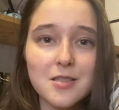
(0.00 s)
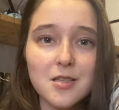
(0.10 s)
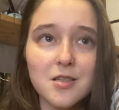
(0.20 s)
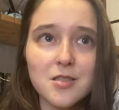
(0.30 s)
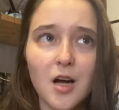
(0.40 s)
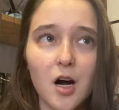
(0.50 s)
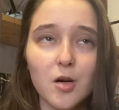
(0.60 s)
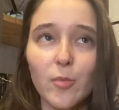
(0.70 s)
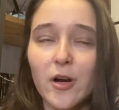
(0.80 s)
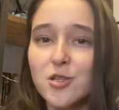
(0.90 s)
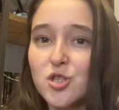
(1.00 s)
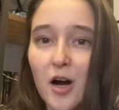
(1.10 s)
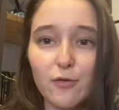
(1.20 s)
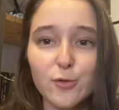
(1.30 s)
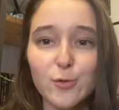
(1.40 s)
is young but has
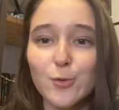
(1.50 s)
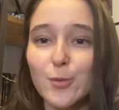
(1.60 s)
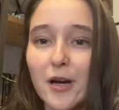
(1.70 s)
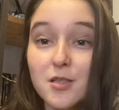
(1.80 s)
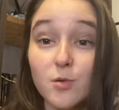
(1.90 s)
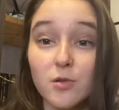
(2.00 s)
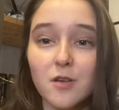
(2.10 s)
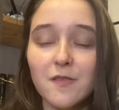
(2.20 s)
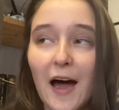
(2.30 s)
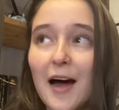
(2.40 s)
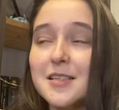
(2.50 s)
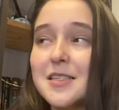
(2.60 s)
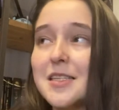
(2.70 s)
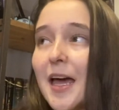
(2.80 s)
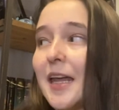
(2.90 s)
traveled through the ranks really
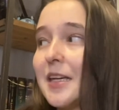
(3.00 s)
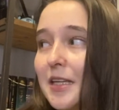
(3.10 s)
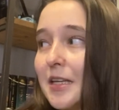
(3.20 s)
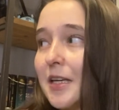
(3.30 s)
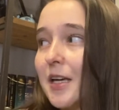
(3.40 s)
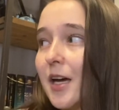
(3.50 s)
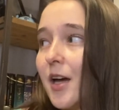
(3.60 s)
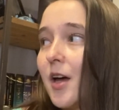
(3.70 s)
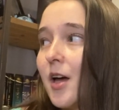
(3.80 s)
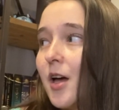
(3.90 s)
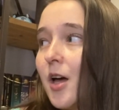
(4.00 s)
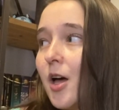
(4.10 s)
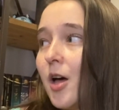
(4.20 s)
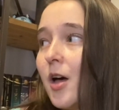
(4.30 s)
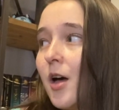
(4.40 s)
fast, and he
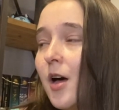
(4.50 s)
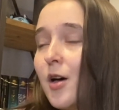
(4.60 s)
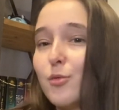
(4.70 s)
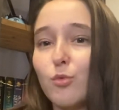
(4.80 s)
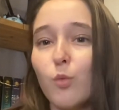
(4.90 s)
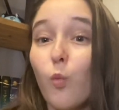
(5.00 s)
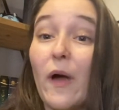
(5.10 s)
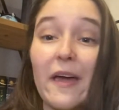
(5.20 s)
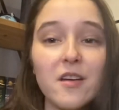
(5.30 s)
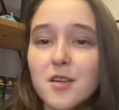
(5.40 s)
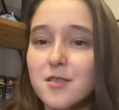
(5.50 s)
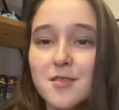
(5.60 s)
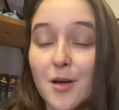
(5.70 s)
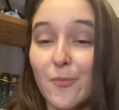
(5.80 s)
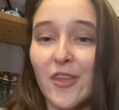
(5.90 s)
wakens
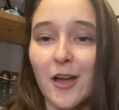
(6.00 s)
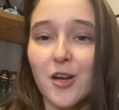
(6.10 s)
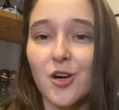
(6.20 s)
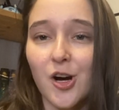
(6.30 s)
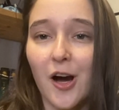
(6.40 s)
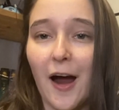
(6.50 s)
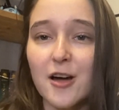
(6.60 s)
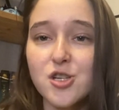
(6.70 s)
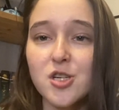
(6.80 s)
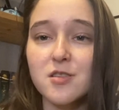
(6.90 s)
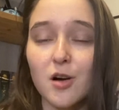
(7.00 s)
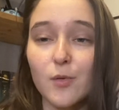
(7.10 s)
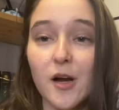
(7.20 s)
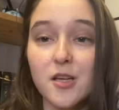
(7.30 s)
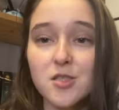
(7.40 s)
something in her as she is
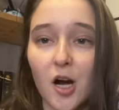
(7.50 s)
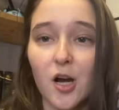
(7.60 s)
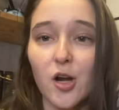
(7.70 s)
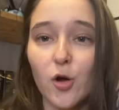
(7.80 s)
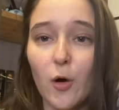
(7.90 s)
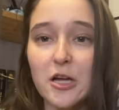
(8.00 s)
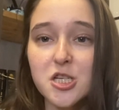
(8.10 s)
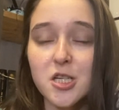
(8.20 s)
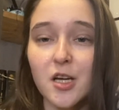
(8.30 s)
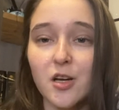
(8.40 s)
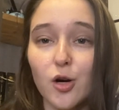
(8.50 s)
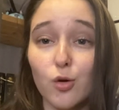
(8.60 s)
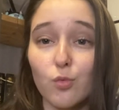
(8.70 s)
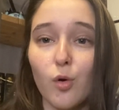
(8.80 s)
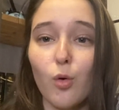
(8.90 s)
already starting to question
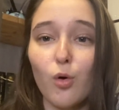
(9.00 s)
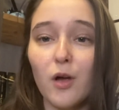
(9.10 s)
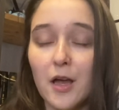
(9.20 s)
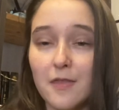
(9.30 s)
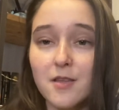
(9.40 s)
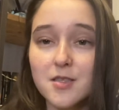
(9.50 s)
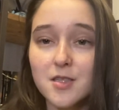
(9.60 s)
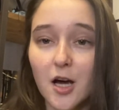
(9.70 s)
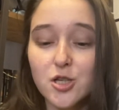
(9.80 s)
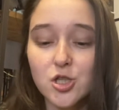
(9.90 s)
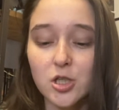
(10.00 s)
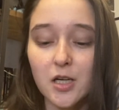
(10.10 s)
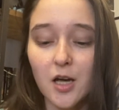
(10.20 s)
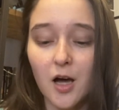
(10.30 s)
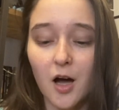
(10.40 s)
her role in this country